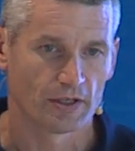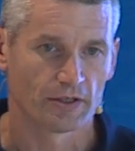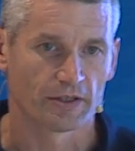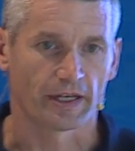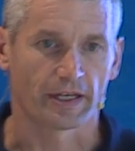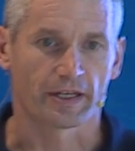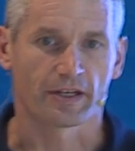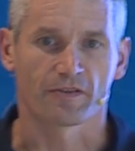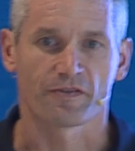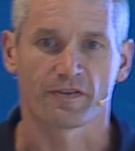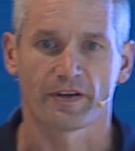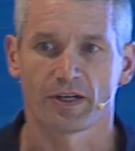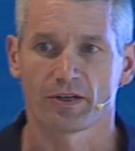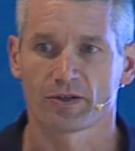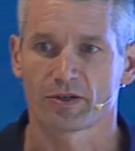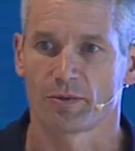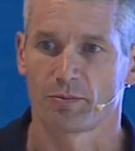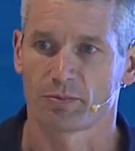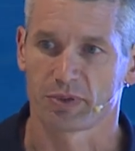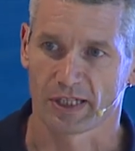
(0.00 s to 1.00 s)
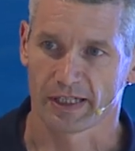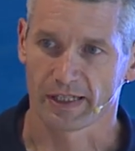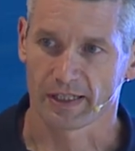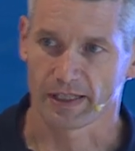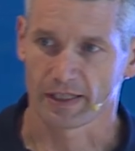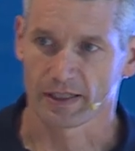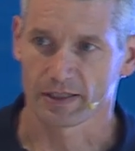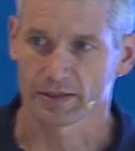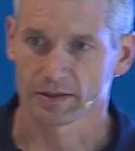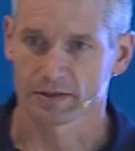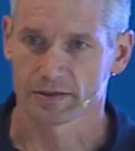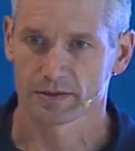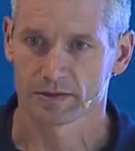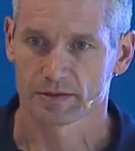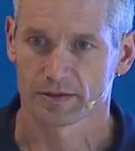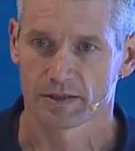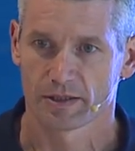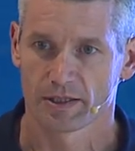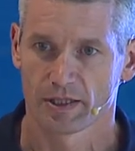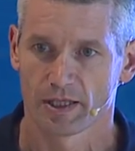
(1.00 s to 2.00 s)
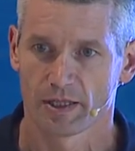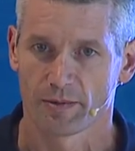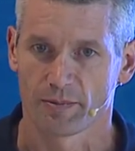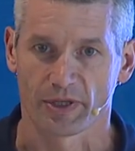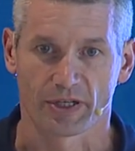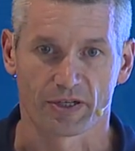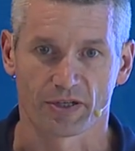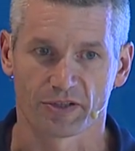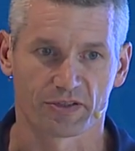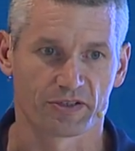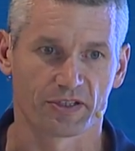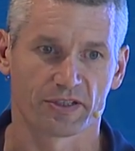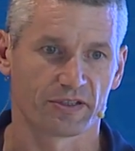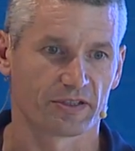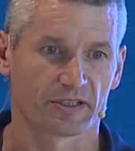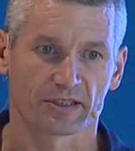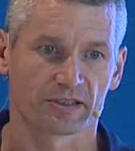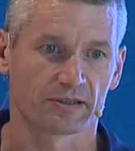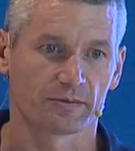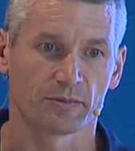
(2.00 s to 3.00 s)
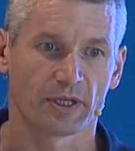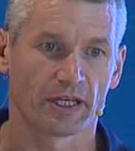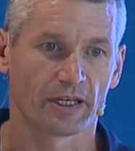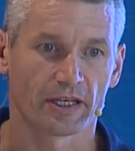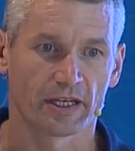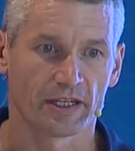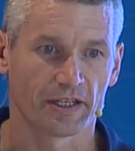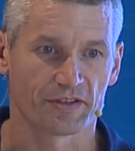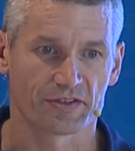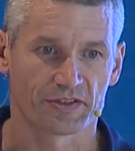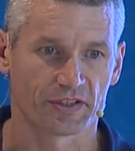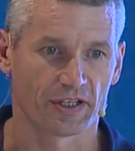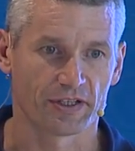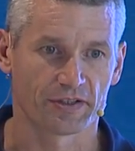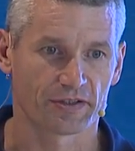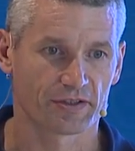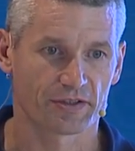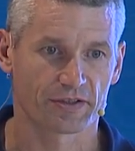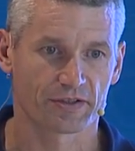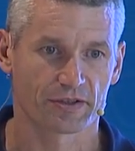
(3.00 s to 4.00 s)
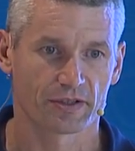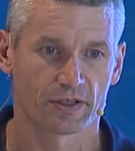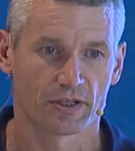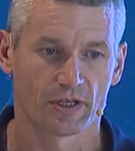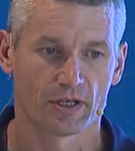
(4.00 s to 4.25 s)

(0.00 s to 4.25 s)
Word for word: They can fail completely because it doesn't make any sense,